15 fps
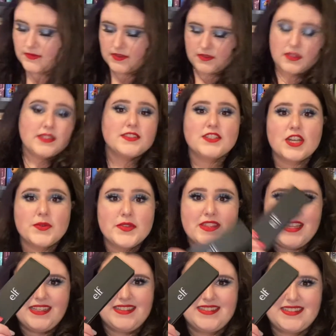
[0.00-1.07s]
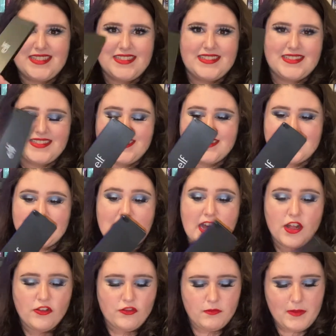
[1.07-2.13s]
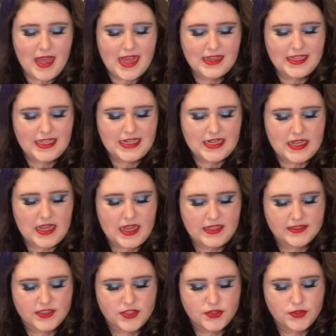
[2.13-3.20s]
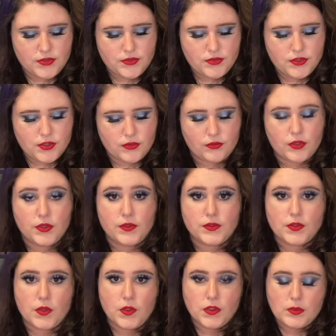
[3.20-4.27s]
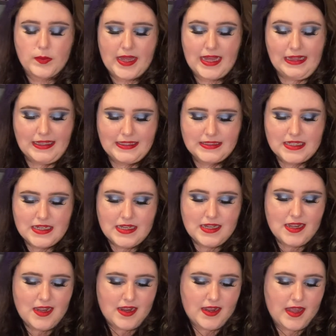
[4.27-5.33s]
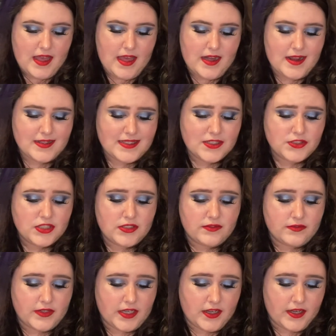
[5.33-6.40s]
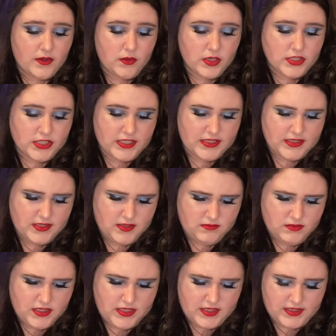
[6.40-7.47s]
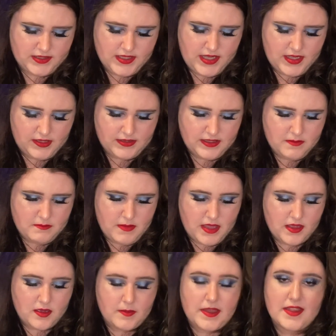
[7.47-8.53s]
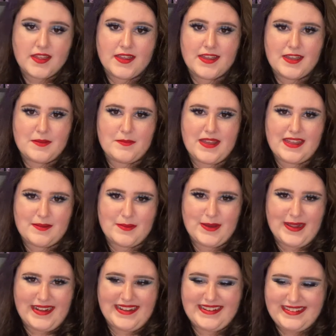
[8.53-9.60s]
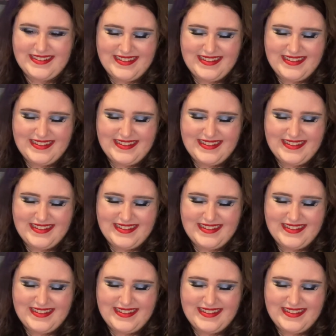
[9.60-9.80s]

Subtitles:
Let's start with this. This is an e.l.f. palette. It's a nude rose gold palette. And it's actually very gorgeous. What is that? Is that makeup? I think I have makeup on it.